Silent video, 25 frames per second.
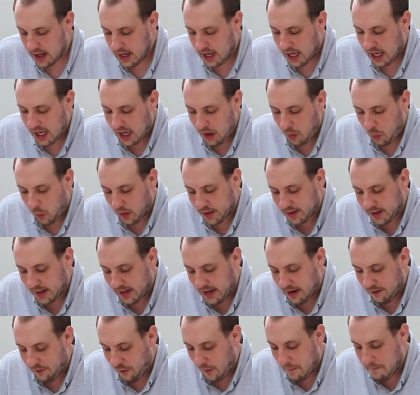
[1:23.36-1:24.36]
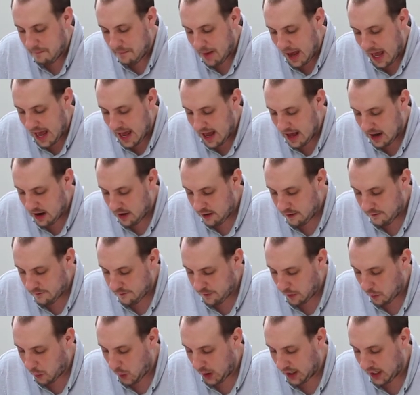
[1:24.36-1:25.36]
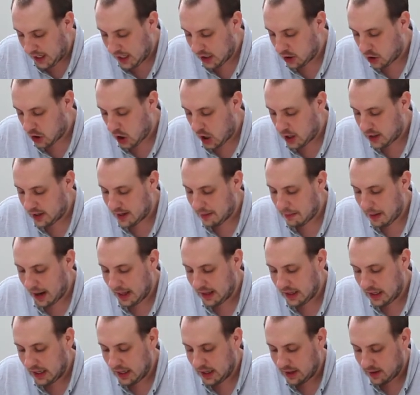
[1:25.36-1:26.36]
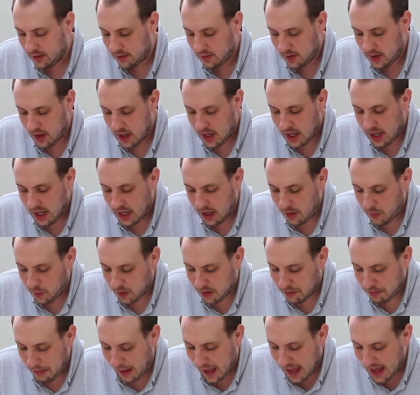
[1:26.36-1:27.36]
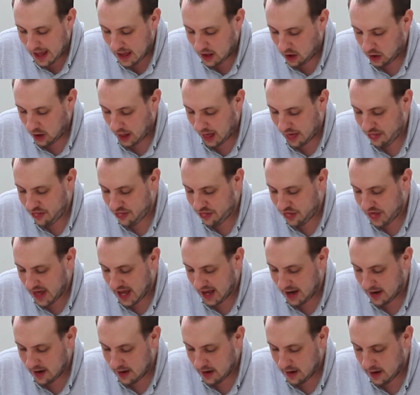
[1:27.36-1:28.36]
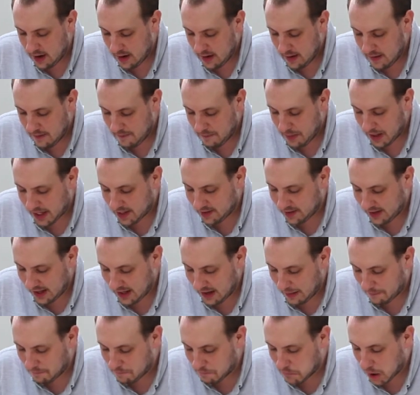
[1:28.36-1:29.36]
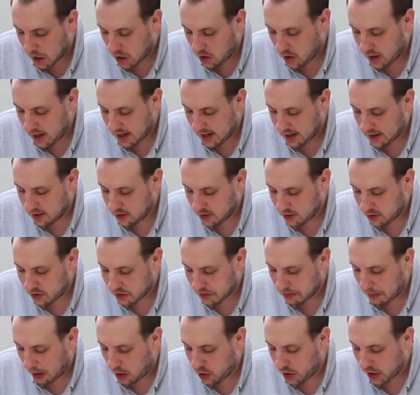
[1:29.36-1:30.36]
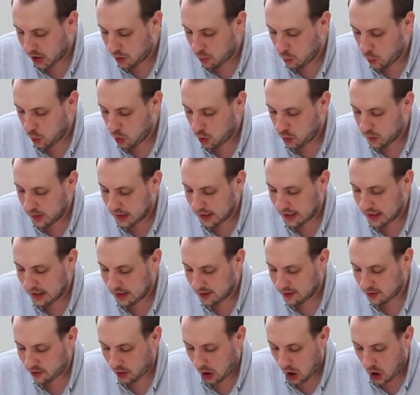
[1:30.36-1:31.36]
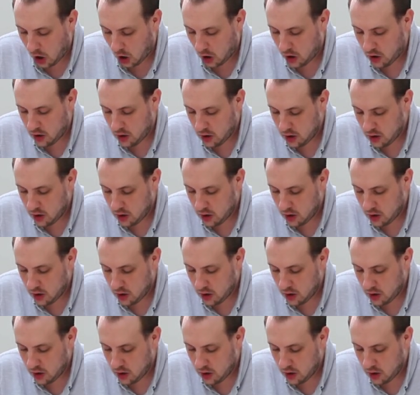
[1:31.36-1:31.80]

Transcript: He was a different man from when he had gone to Miletus. He was pale and thin, because he had a burning, smarting wound in his heart